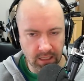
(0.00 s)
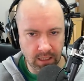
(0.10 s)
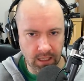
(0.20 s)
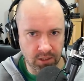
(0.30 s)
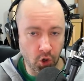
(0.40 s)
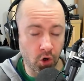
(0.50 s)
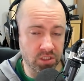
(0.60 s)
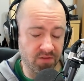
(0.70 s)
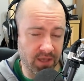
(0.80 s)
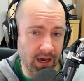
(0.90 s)
and uh, the
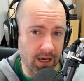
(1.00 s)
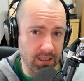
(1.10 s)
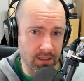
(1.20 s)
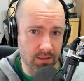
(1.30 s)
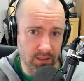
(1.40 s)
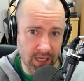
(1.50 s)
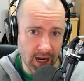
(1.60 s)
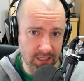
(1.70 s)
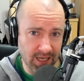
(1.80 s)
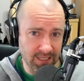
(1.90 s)
odds of that
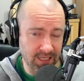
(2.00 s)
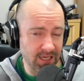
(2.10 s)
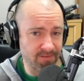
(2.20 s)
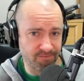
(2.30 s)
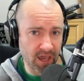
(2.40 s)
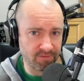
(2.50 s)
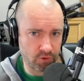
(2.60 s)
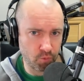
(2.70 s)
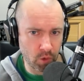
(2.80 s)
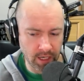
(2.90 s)
card hitting a five
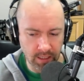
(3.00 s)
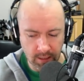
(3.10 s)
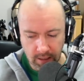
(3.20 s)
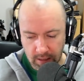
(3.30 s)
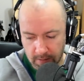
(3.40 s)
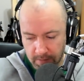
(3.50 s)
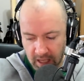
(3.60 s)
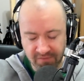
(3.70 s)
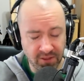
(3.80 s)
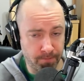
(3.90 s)
to one.
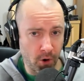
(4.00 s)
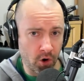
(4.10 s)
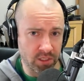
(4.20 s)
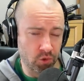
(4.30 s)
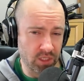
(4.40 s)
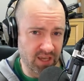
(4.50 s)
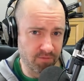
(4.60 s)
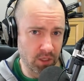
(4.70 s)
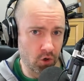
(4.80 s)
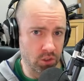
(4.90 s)
If the pot is only
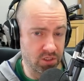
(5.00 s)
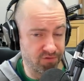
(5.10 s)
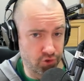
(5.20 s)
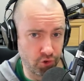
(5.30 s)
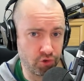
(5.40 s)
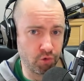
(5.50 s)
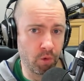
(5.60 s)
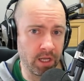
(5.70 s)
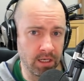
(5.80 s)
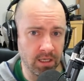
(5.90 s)
giving me odds of two to
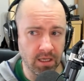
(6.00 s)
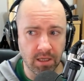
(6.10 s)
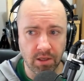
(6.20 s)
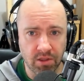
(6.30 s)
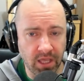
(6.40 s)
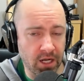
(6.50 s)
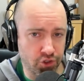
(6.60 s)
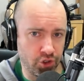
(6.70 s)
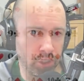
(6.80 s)
one, then I